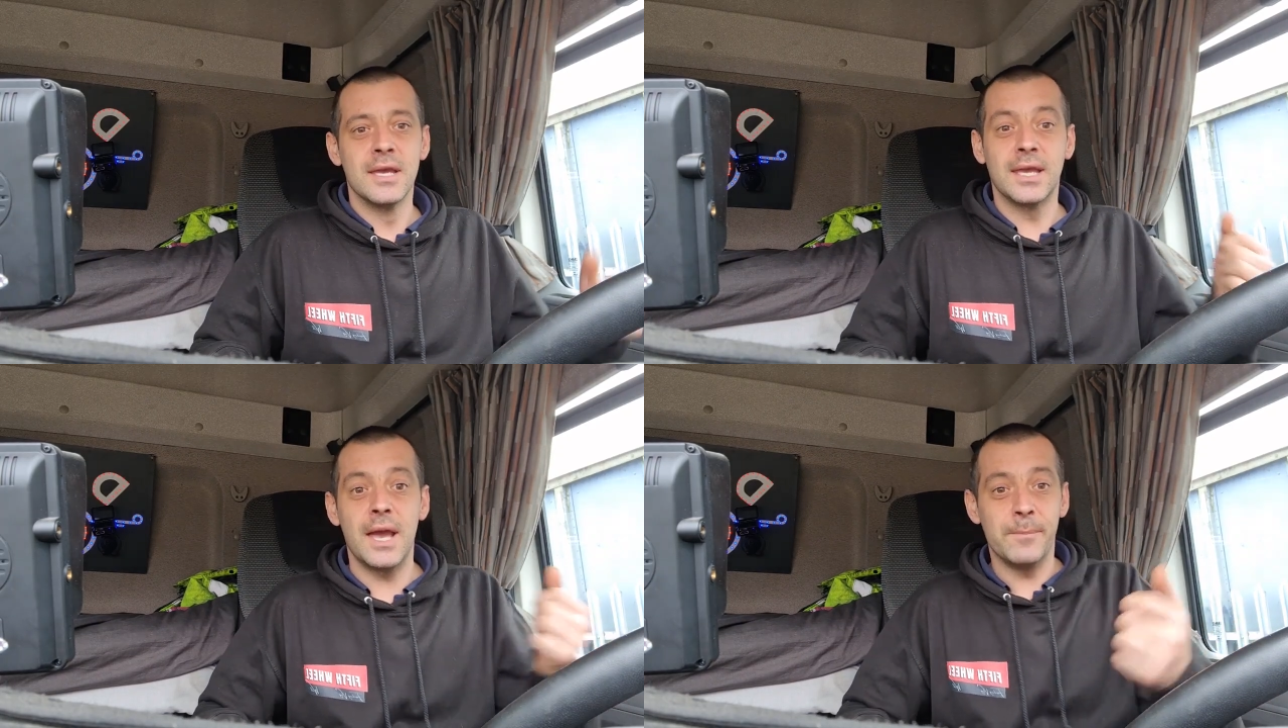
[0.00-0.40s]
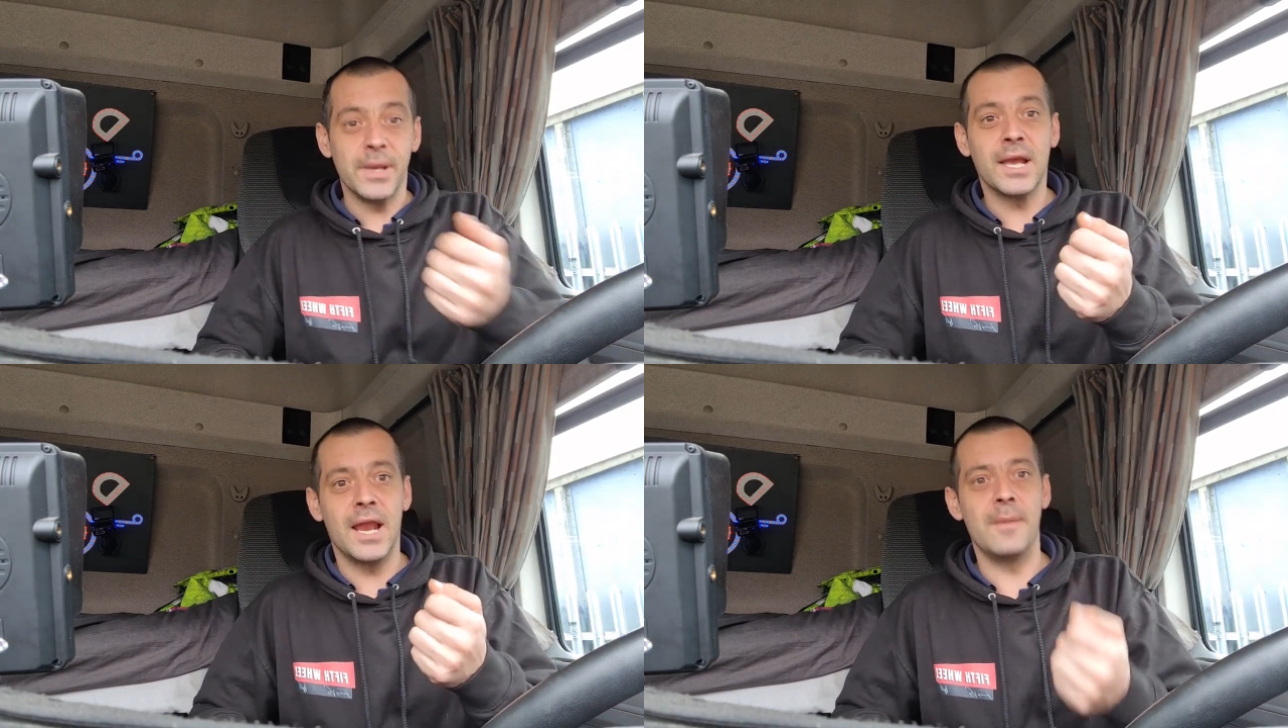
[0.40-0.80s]
get a
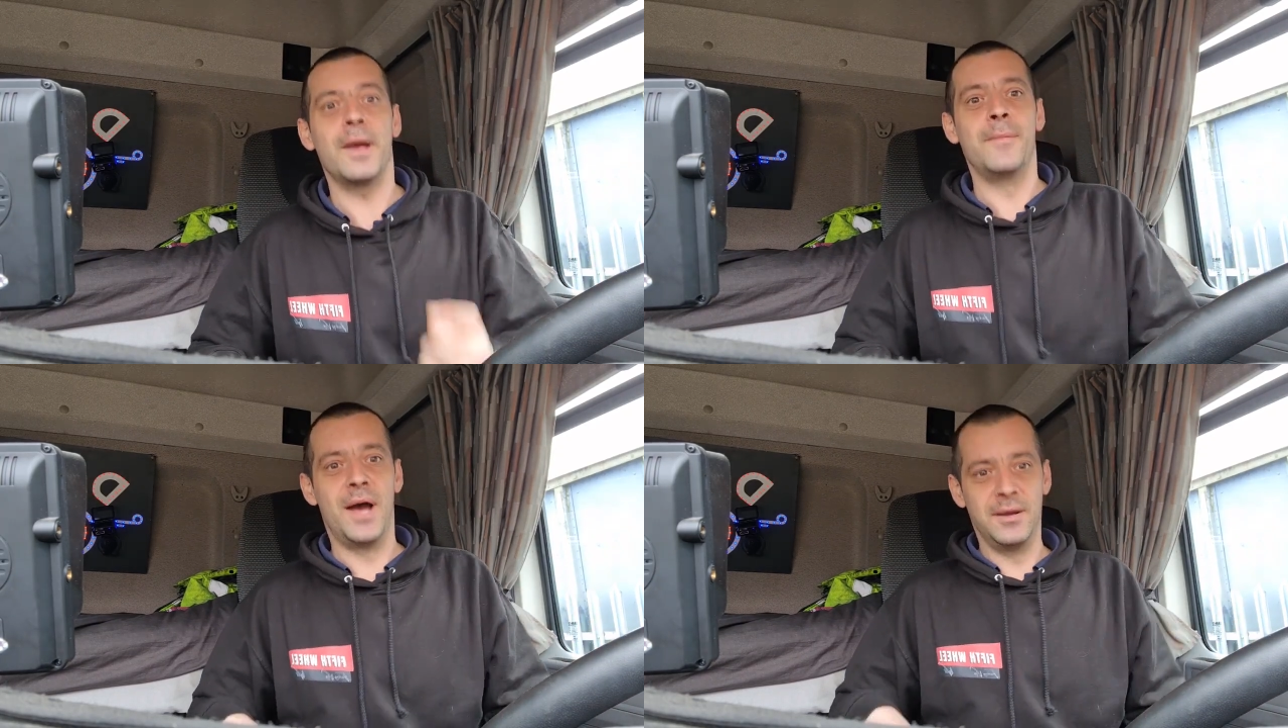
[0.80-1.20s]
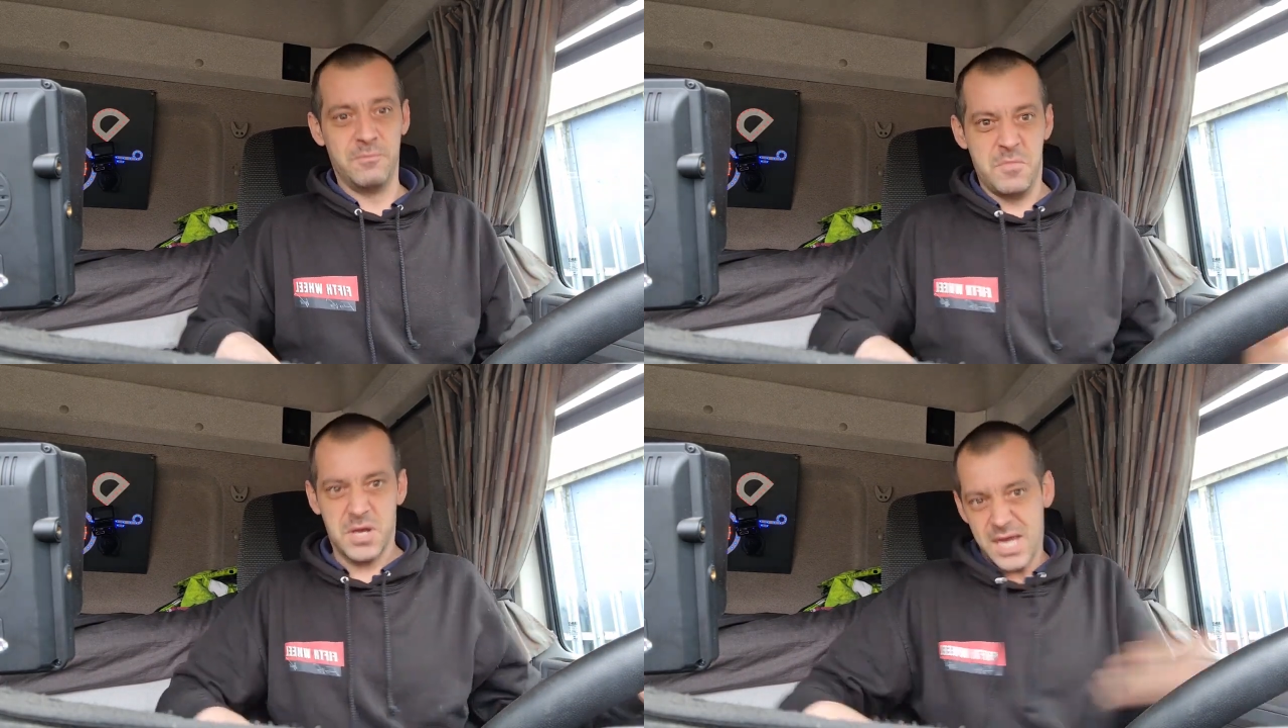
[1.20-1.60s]
big club hammer,
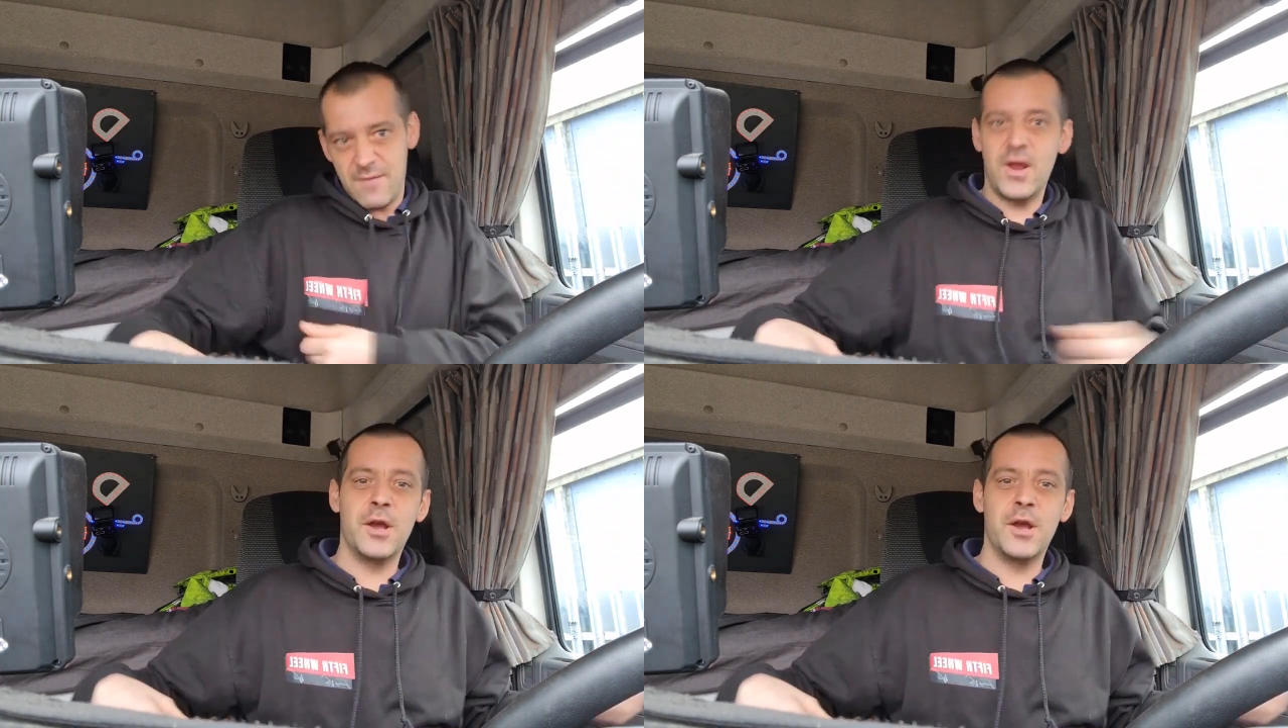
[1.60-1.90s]
give it